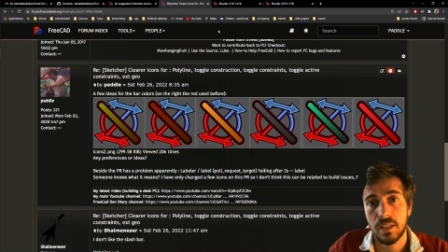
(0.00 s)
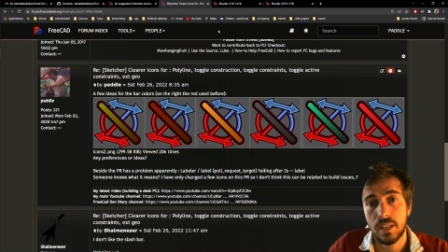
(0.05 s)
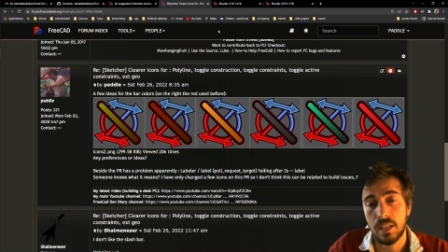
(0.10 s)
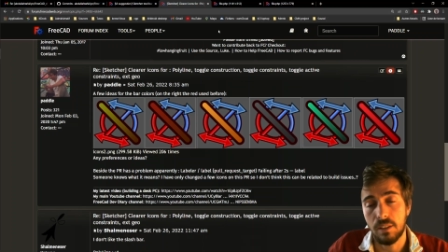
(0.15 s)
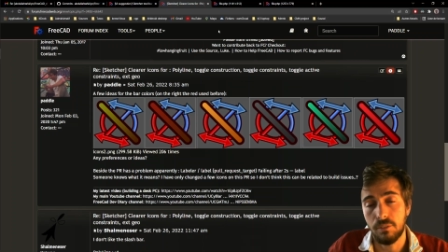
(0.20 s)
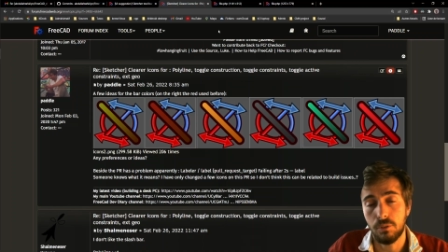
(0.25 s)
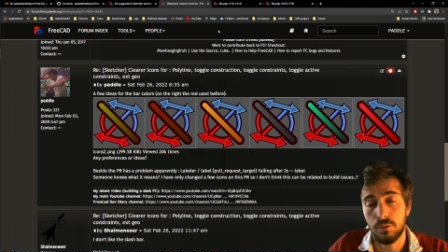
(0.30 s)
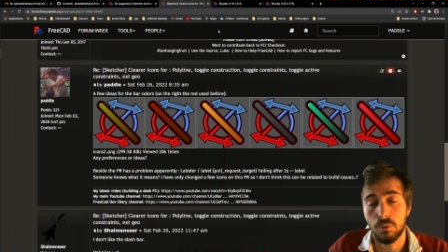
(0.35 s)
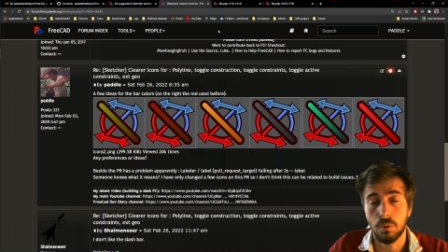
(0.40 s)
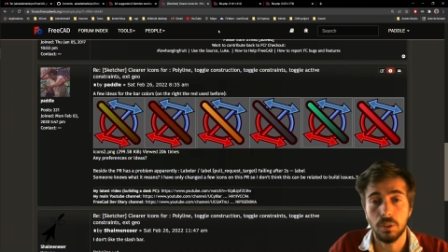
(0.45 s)

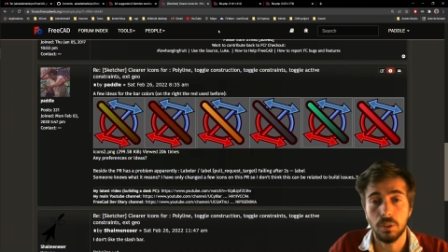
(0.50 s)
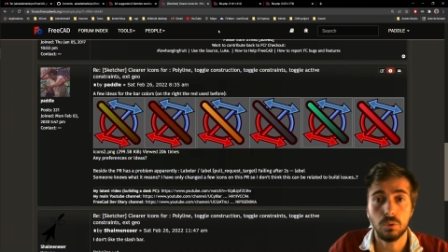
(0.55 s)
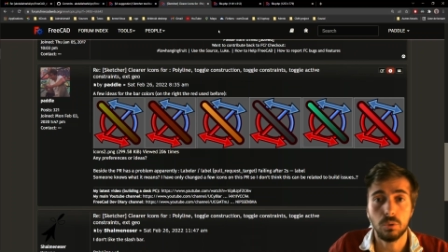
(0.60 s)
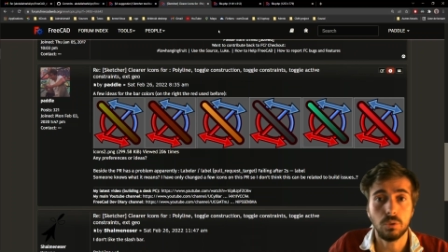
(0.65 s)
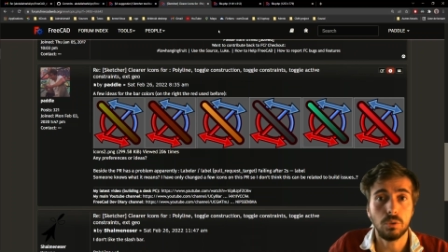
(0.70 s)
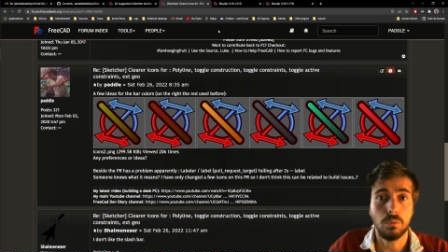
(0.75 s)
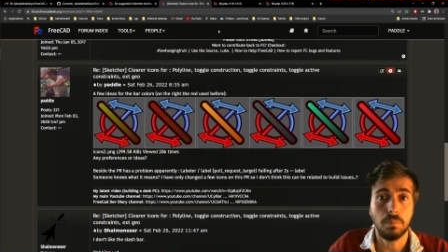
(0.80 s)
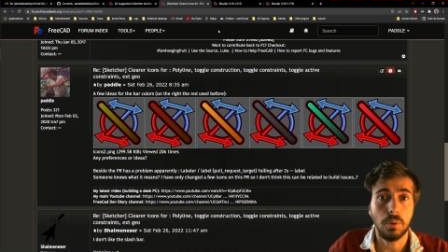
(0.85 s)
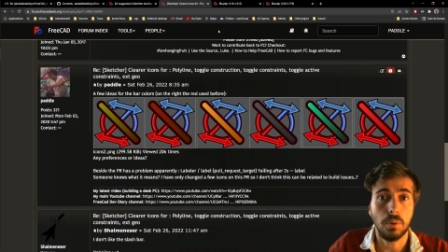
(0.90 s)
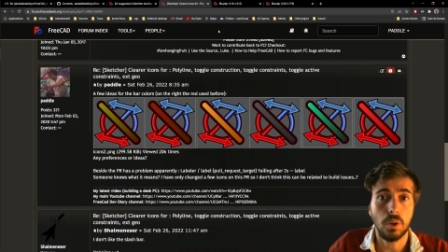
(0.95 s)
if you want to
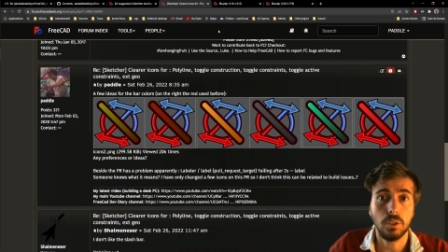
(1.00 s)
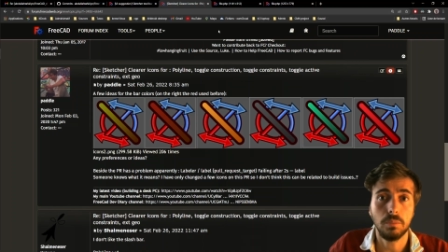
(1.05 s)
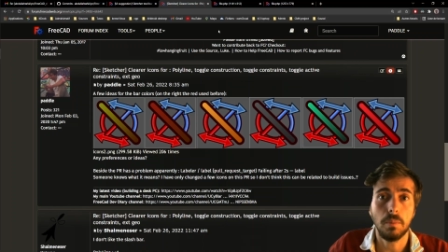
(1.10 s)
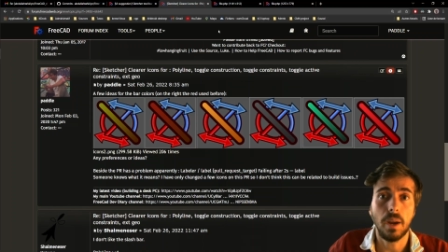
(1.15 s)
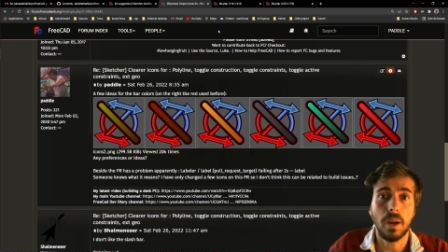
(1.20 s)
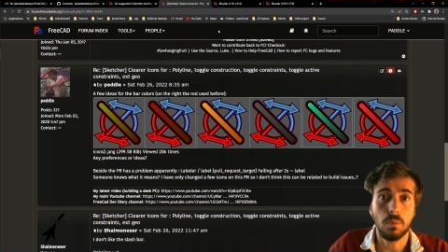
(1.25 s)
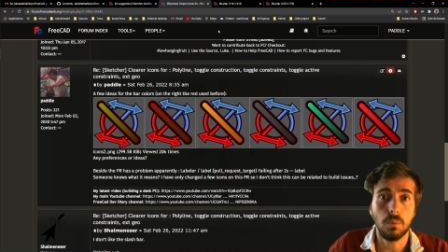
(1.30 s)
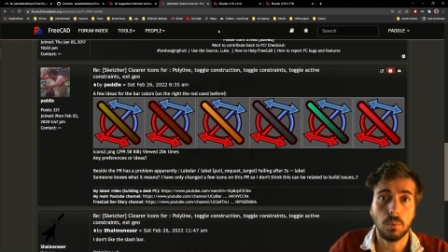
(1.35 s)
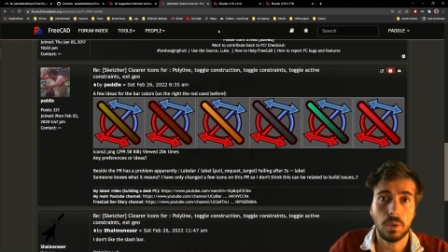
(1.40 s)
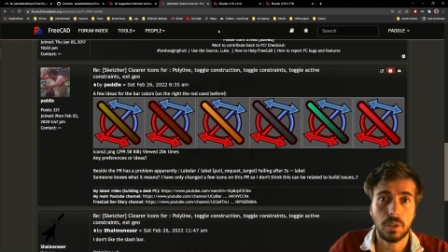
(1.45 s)
support
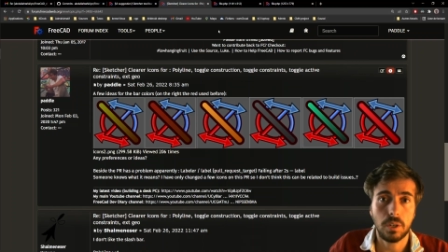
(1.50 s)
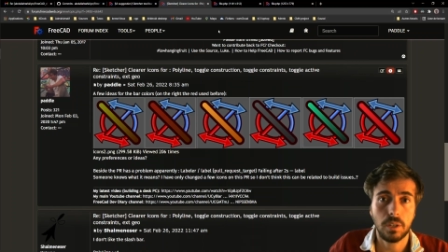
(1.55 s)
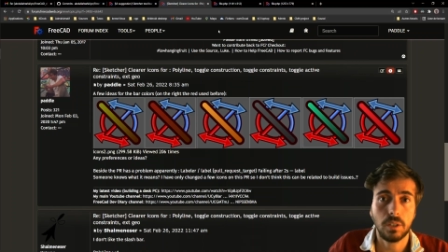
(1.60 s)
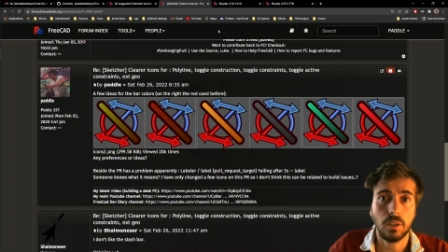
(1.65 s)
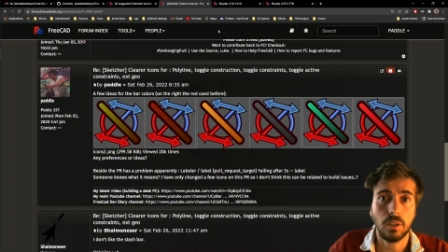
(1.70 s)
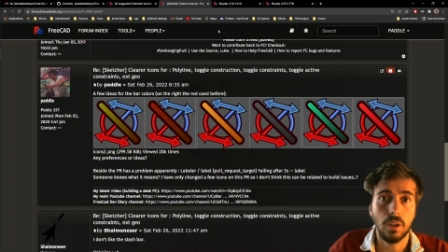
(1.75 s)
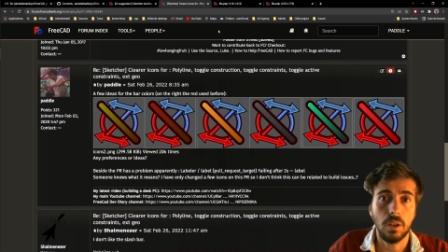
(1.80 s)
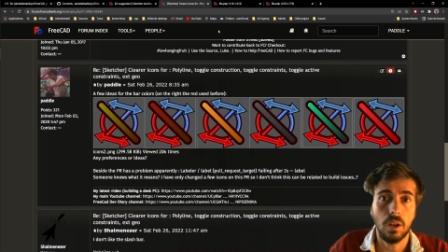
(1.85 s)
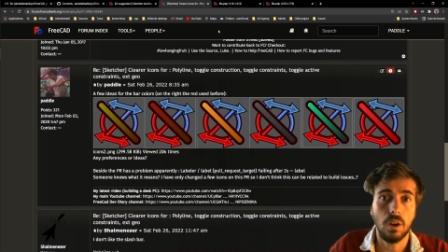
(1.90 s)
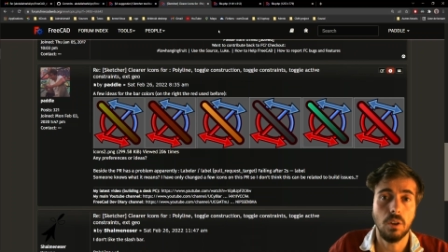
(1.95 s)
my work
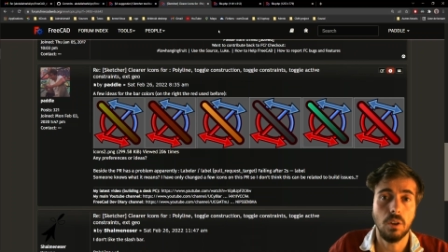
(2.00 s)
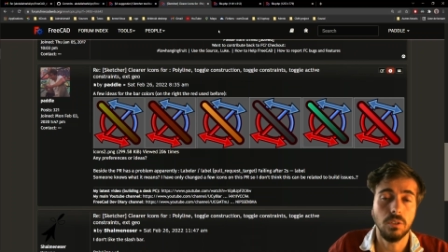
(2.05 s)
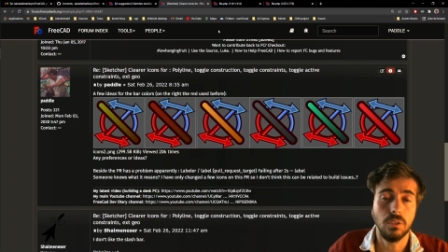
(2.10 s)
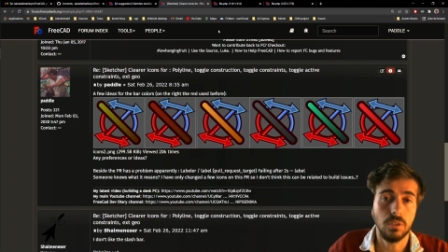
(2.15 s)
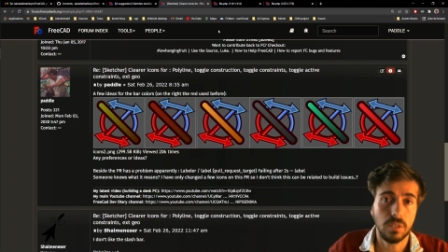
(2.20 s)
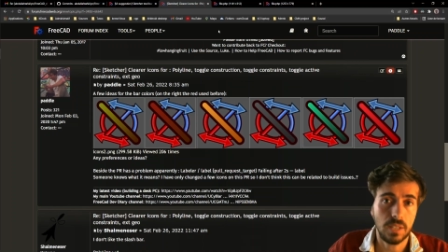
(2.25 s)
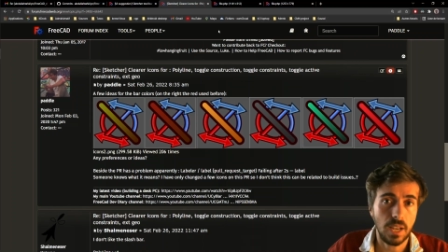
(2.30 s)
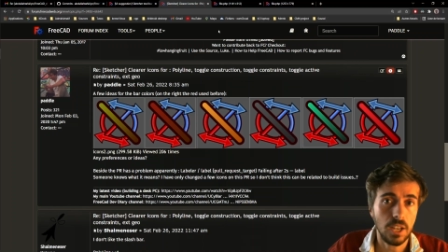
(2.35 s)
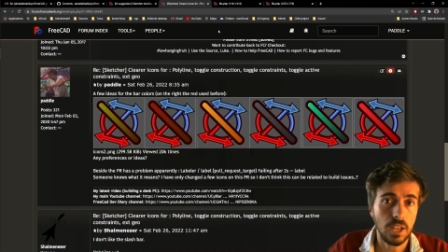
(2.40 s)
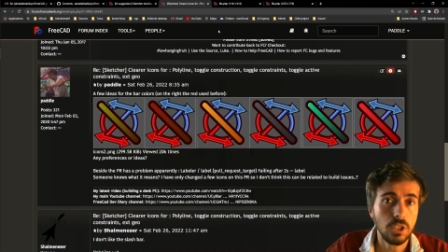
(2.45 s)
on the
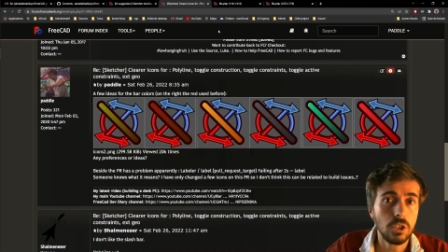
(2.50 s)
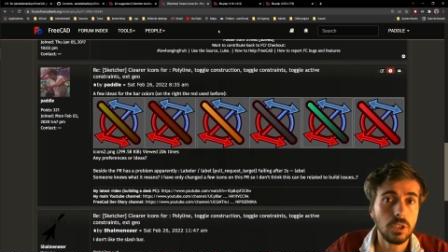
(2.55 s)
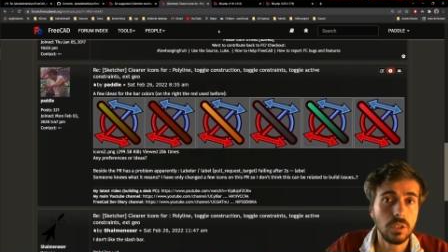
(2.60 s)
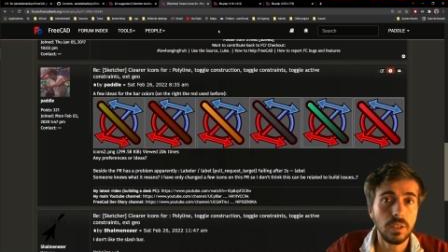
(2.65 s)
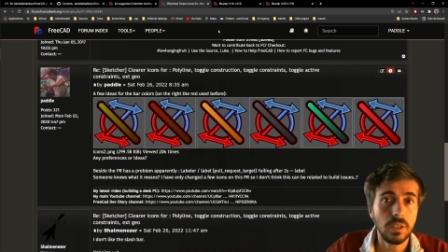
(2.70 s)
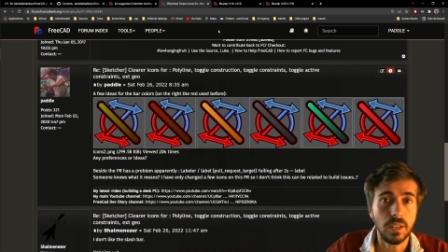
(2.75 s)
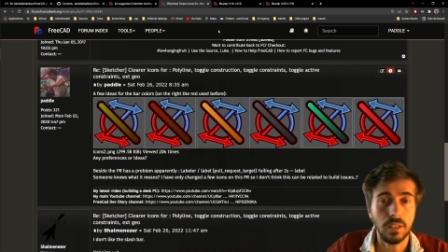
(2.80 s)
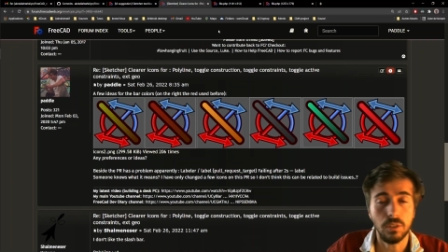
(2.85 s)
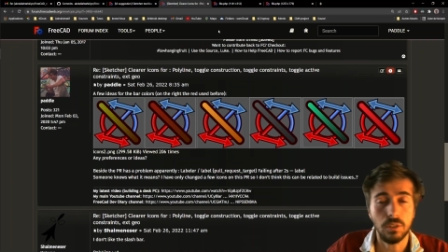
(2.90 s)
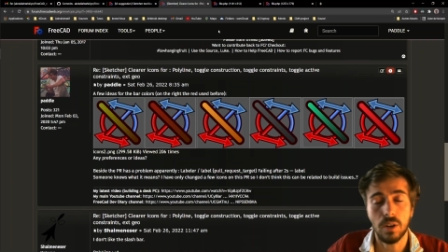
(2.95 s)
Sketcher
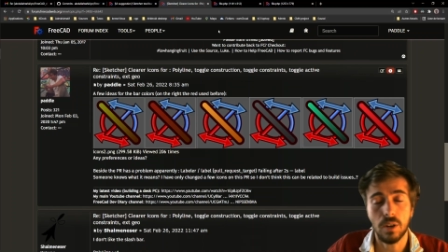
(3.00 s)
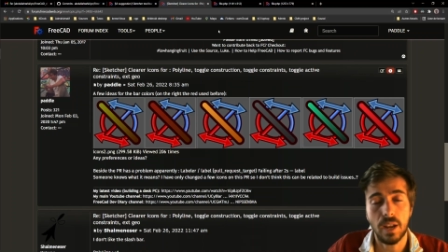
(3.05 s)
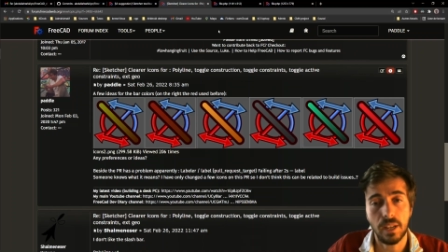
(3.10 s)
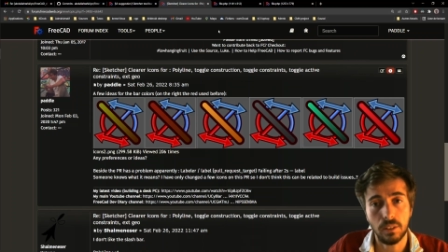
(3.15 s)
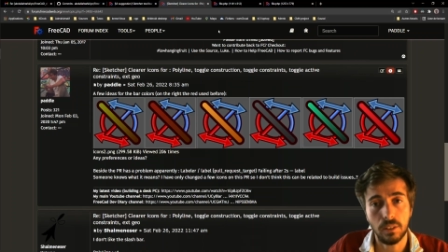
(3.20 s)
and you like